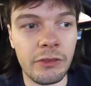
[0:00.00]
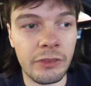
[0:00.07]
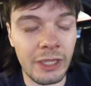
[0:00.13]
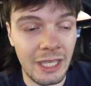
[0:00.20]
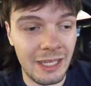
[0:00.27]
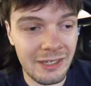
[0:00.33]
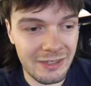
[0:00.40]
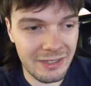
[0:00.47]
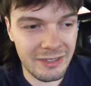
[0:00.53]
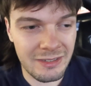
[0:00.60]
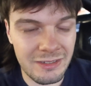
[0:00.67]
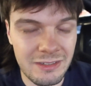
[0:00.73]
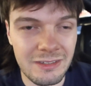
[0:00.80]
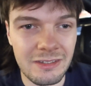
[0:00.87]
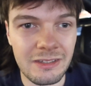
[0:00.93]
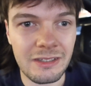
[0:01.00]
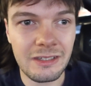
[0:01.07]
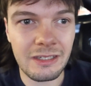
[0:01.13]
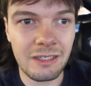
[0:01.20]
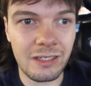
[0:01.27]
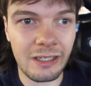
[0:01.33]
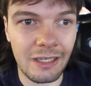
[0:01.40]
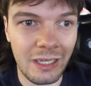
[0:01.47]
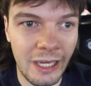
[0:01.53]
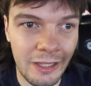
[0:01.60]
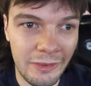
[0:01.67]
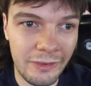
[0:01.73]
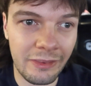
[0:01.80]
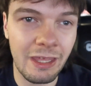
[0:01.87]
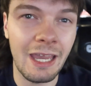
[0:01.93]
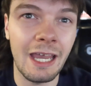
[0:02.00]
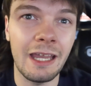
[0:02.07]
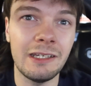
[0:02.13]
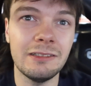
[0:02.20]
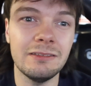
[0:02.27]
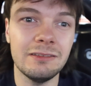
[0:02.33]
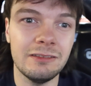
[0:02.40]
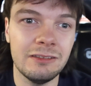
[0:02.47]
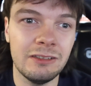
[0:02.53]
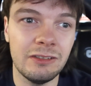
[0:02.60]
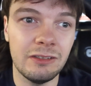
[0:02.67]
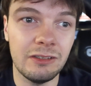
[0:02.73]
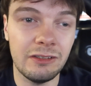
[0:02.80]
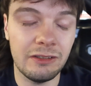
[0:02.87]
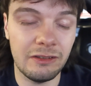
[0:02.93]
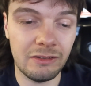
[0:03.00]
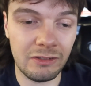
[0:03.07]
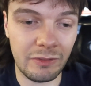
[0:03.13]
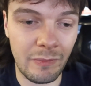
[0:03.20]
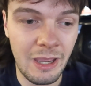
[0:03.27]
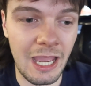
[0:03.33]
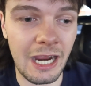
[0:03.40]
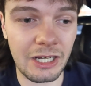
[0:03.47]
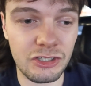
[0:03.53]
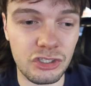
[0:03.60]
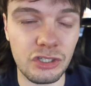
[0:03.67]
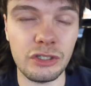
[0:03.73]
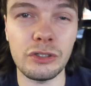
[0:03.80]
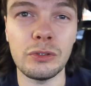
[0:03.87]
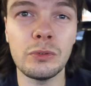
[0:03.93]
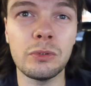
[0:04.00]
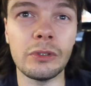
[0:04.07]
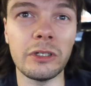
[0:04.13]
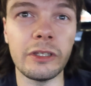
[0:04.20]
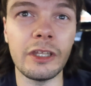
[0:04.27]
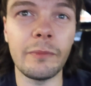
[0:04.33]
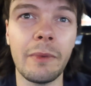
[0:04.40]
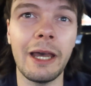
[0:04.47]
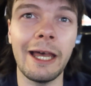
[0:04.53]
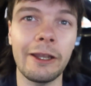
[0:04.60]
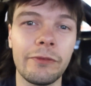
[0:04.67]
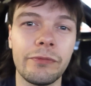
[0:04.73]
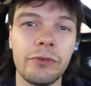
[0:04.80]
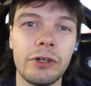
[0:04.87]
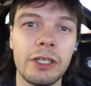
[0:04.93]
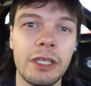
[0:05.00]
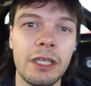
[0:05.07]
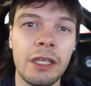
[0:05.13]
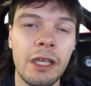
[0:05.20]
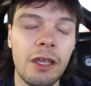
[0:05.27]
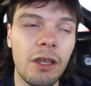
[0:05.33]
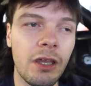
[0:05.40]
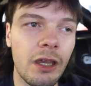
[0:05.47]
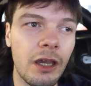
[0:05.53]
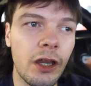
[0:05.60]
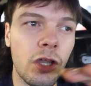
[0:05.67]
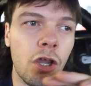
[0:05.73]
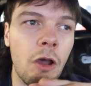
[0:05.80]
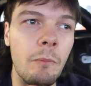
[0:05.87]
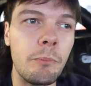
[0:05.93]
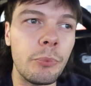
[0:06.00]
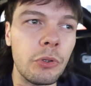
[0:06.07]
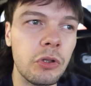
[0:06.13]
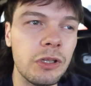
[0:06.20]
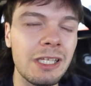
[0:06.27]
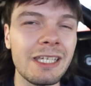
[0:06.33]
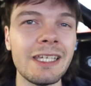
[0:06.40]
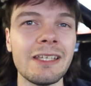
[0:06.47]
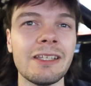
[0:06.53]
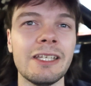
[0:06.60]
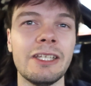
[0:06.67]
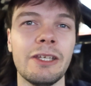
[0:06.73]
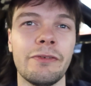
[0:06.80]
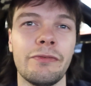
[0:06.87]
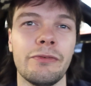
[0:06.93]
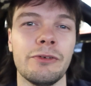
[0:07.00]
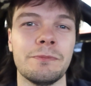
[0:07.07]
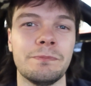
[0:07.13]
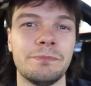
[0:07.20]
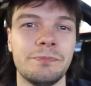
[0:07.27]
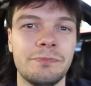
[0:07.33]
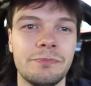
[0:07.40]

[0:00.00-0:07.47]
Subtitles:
This and that, the Mark II and the Mark III, completely different.